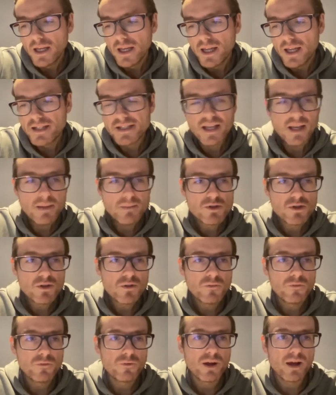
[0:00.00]
In terms
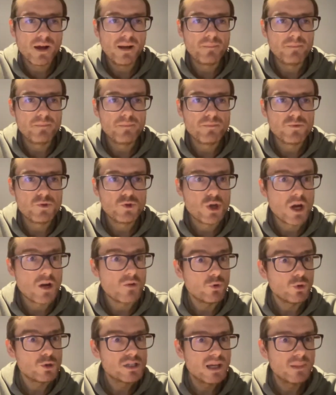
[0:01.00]
of
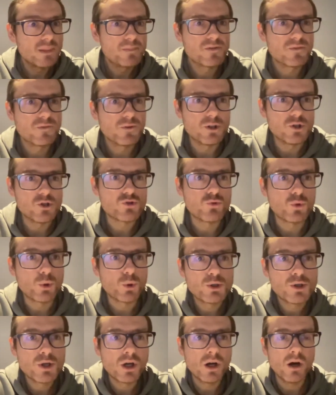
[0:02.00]
general tips for the
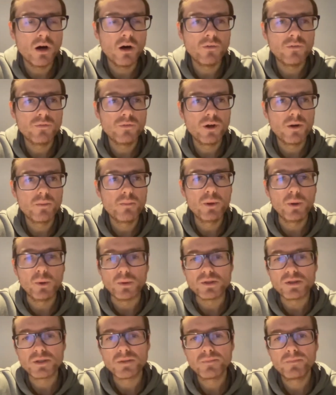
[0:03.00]
structure of a
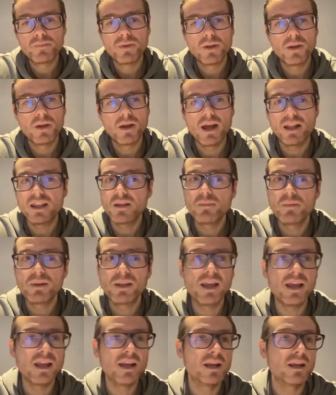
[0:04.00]
moot, at the
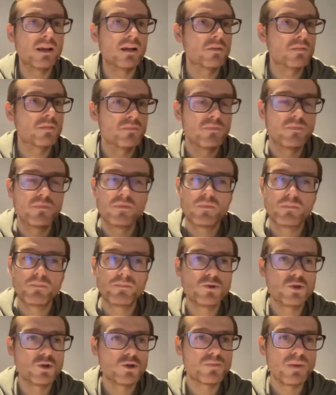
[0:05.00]
beginning,
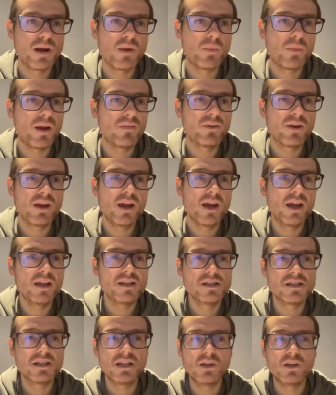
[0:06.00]
just by way of
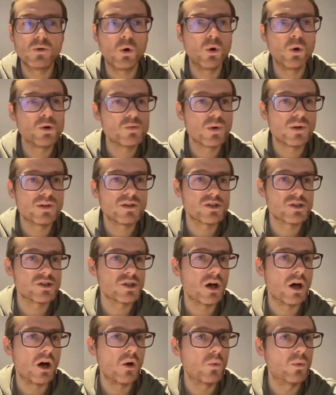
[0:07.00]
courtesy, you always want to
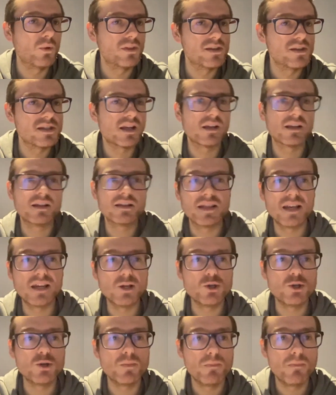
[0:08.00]
start with the
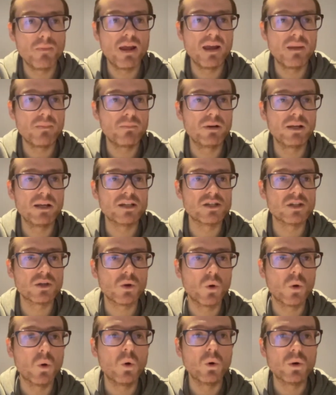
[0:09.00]
salutation, "May it please the
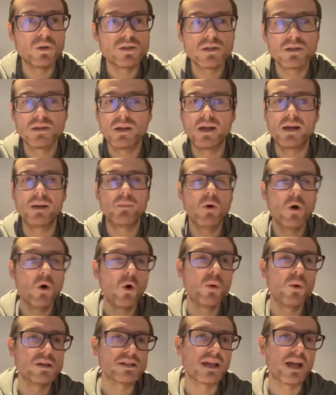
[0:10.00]
court."
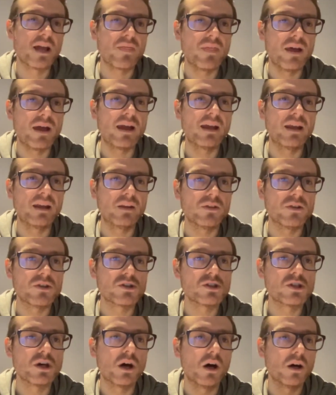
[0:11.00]
Always get that in at the
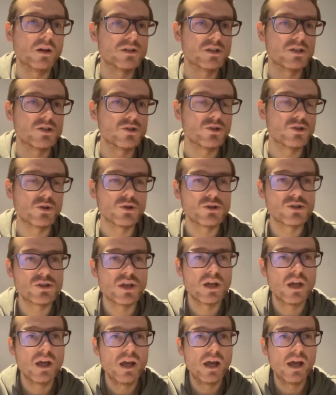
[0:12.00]
start. It's
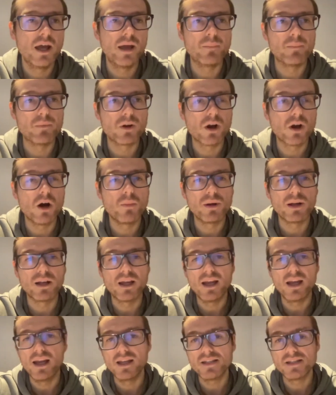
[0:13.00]
just common
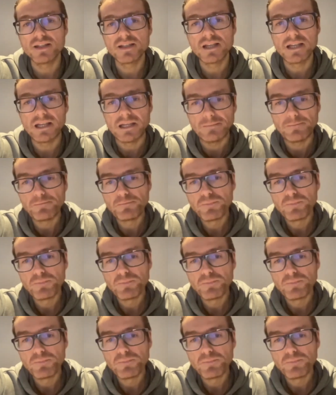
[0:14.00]
courtesy.